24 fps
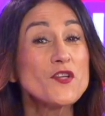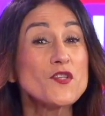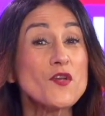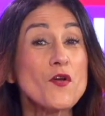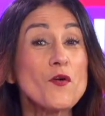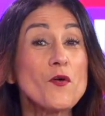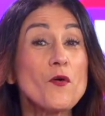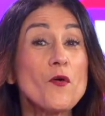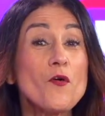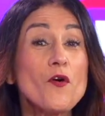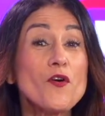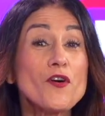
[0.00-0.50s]

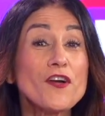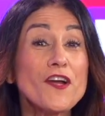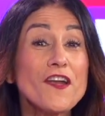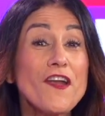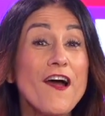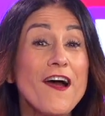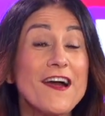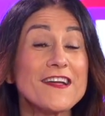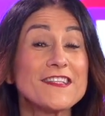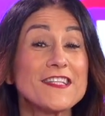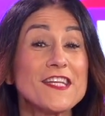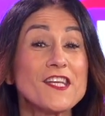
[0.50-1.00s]
So
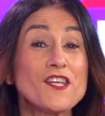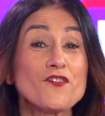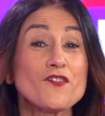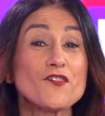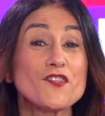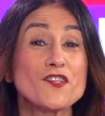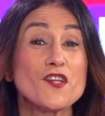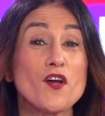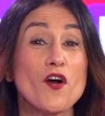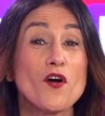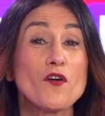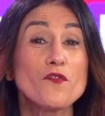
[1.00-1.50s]
organising
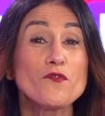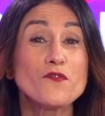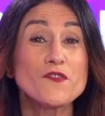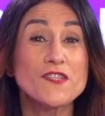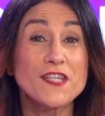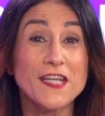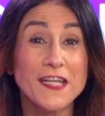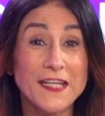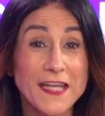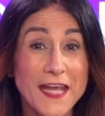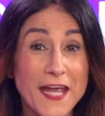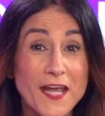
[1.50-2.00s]
yourself
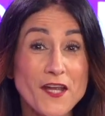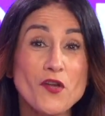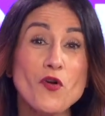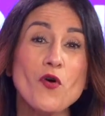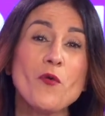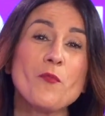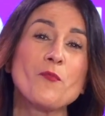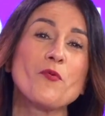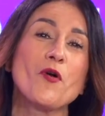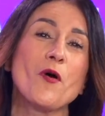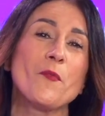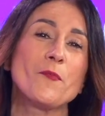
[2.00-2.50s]
to get
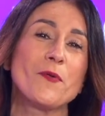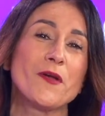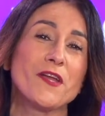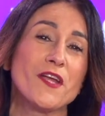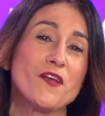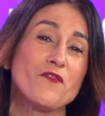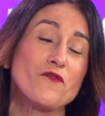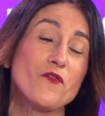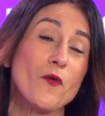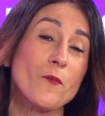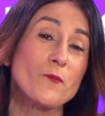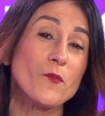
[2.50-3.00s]
your
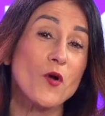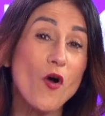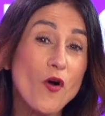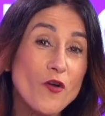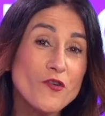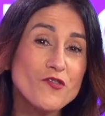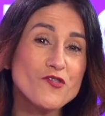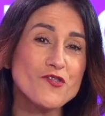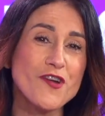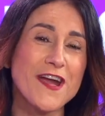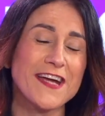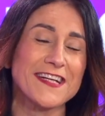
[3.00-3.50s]
property from
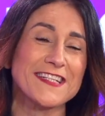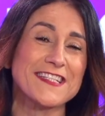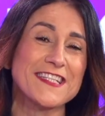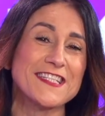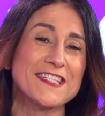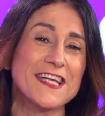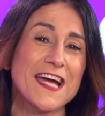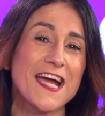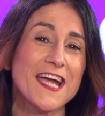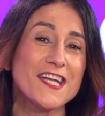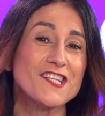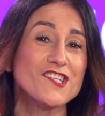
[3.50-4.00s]
contract
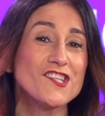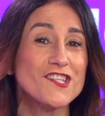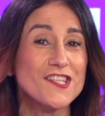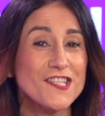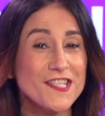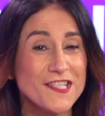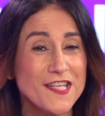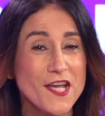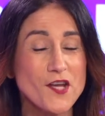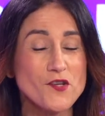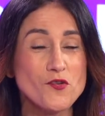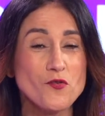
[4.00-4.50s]
stage to
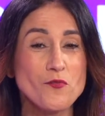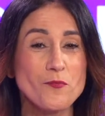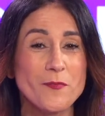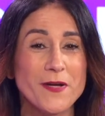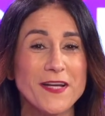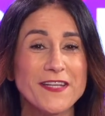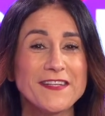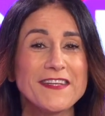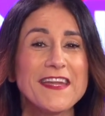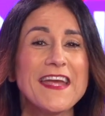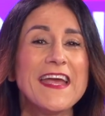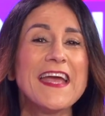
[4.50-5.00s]

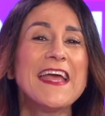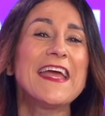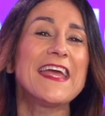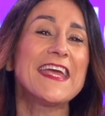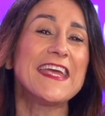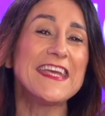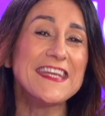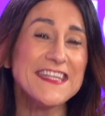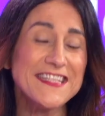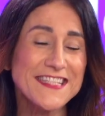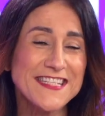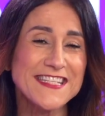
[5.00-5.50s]
settlement
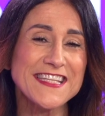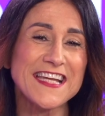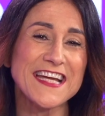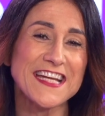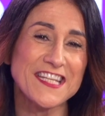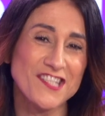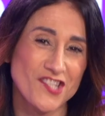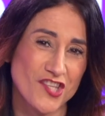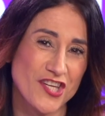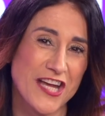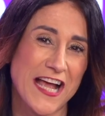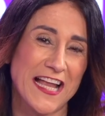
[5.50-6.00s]
is a
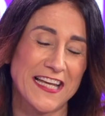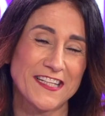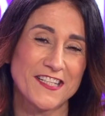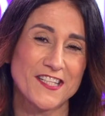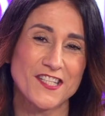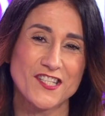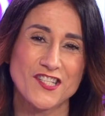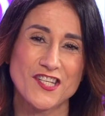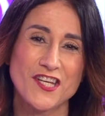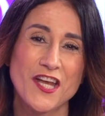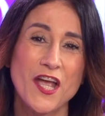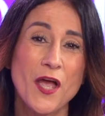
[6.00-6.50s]

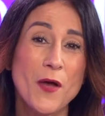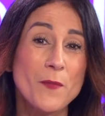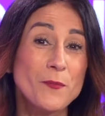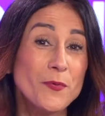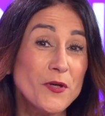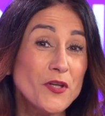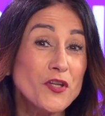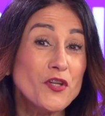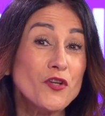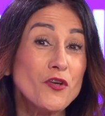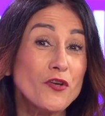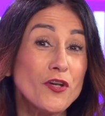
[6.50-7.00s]
challenge,
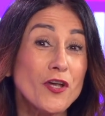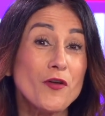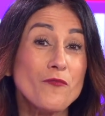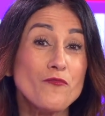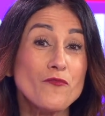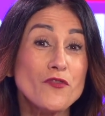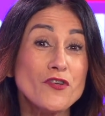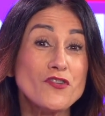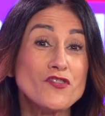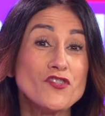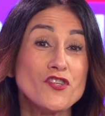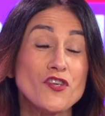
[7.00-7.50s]
but you can
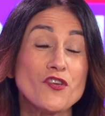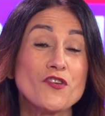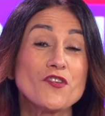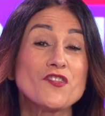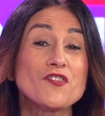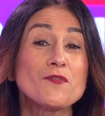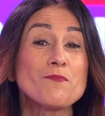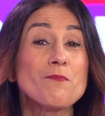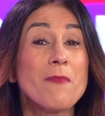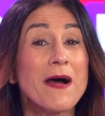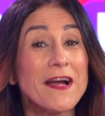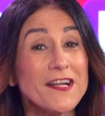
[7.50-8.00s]

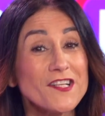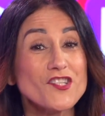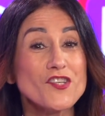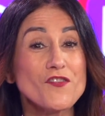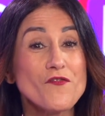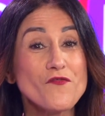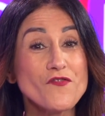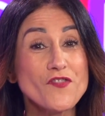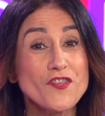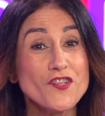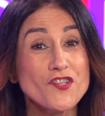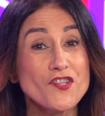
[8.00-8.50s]
reduce much
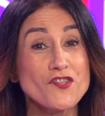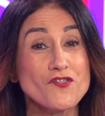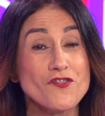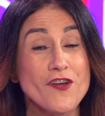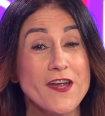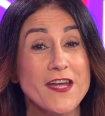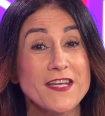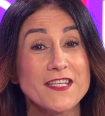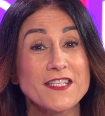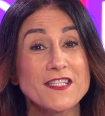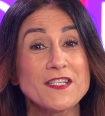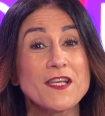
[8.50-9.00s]
of the
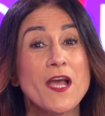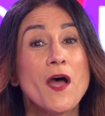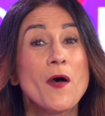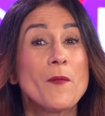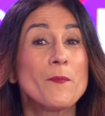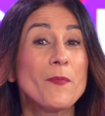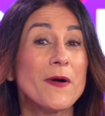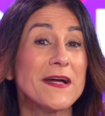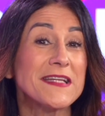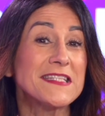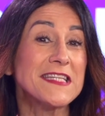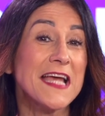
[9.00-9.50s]
stress
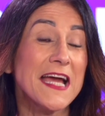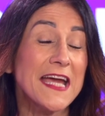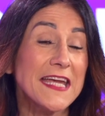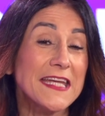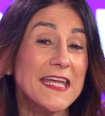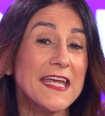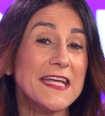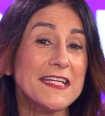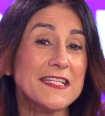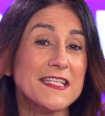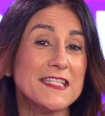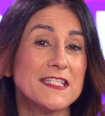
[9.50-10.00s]
by
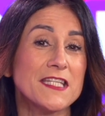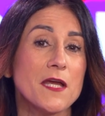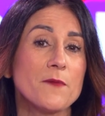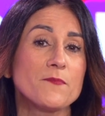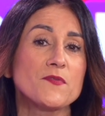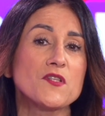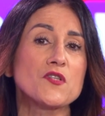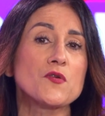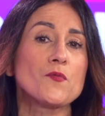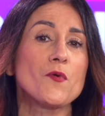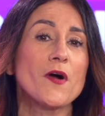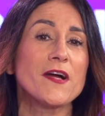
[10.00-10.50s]
taking
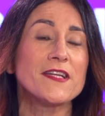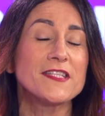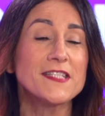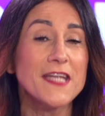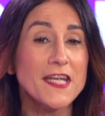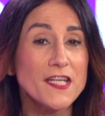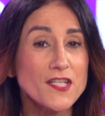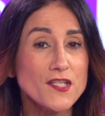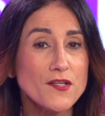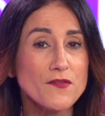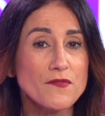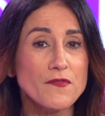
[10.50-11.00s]
steps to
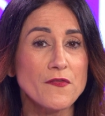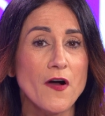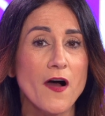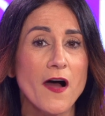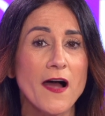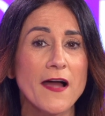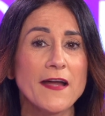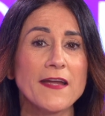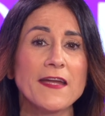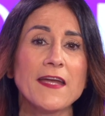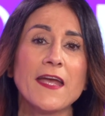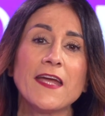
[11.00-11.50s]

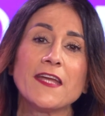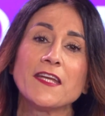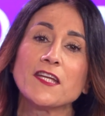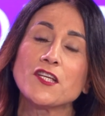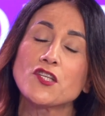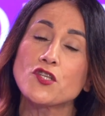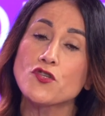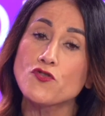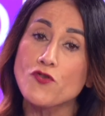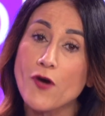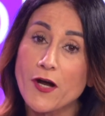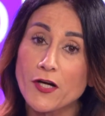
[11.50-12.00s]
identify any
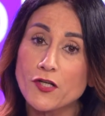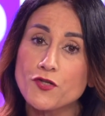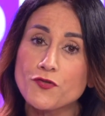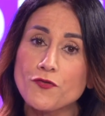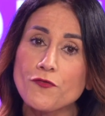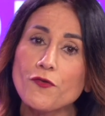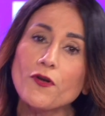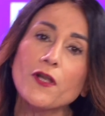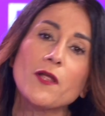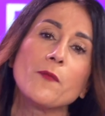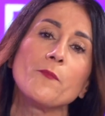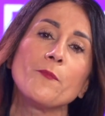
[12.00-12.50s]

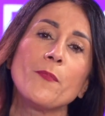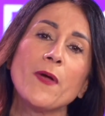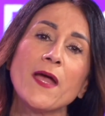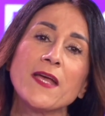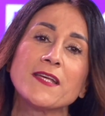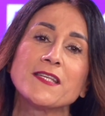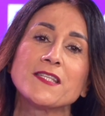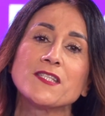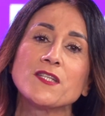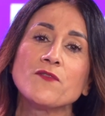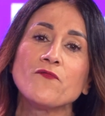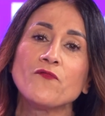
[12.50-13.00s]
structural and
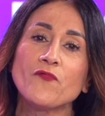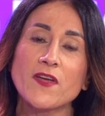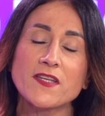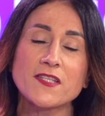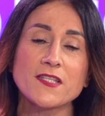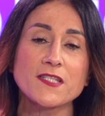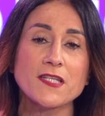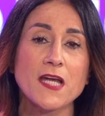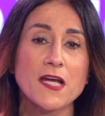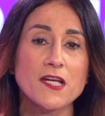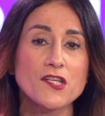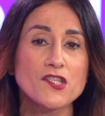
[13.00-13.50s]
pest
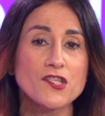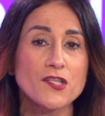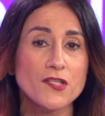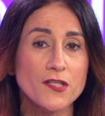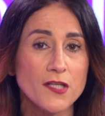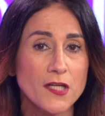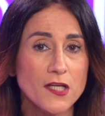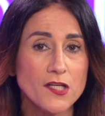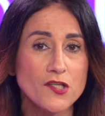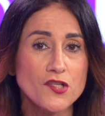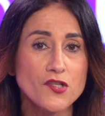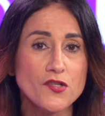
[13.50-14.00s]

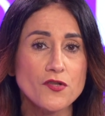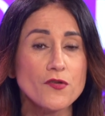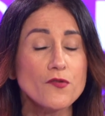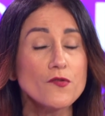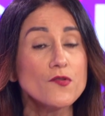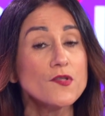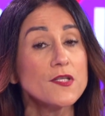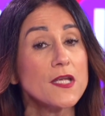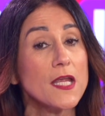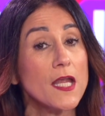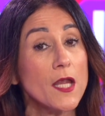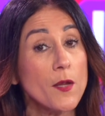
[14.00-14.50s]
infestation
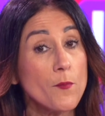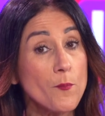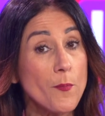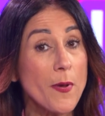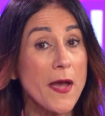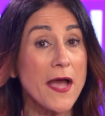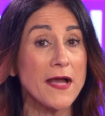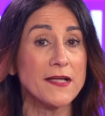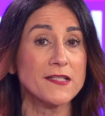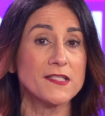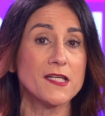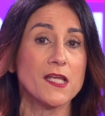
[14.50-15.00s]
issues
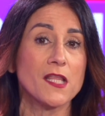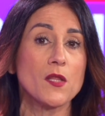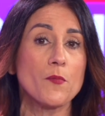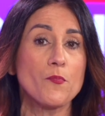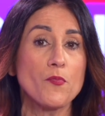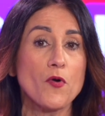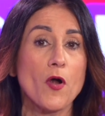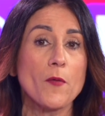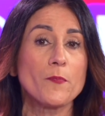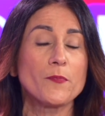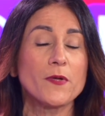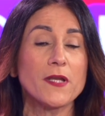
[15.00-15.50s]
impacting the
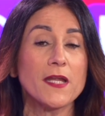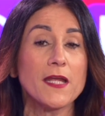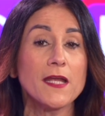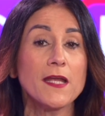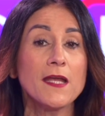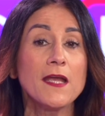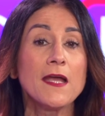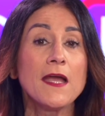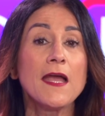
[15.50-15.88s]
property